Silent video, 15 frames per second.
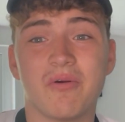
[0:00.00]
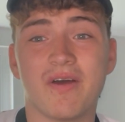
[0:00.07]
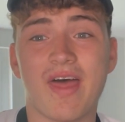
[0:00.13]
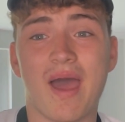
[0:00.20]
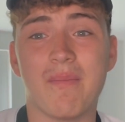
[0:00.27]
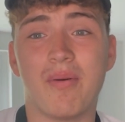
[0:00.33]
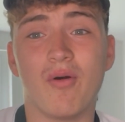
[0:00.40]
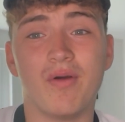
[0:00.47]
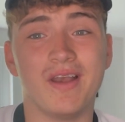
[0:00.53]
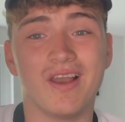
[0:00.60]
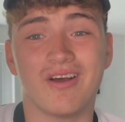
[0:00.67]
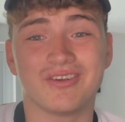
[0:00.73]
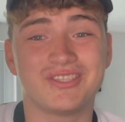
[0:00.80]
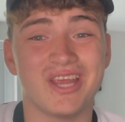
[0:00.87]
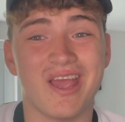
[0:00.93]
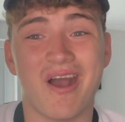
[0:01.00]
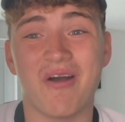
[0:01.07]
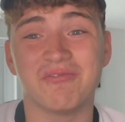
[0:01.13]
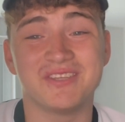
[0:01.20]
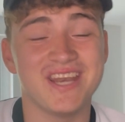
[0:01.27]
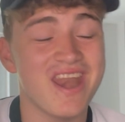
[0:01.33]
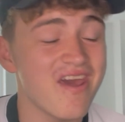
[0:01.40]
at that point last year, I
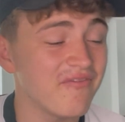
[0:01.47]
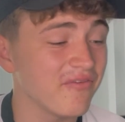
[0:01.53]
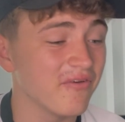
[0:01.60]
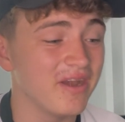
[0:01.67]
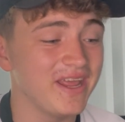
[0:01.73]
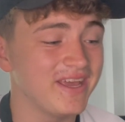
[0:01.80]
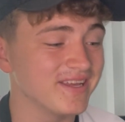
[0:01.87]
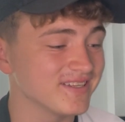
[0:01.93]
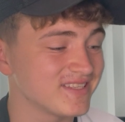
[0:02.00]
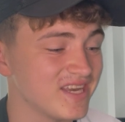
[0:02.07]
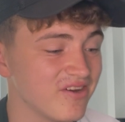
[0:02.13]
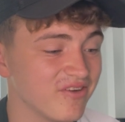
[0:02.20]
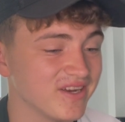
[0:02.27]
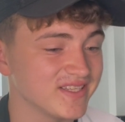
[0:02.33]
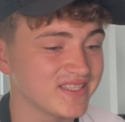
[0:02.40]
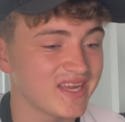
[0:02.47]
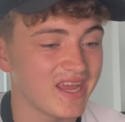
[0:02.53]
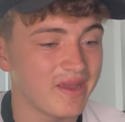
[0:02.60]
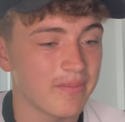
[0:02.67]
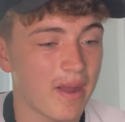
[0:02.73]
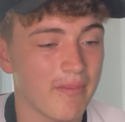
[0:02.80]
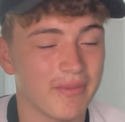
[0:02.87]
was never really considering to take
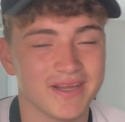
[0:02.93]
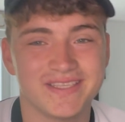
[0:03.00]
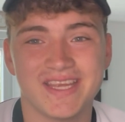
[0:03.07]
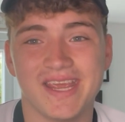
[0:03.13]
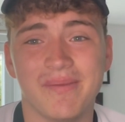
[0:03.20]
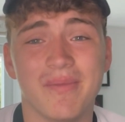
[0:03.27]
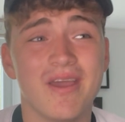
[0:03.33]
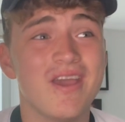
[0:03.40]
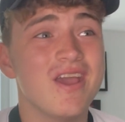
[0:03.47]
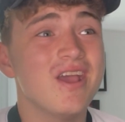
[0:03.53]
him out of my team.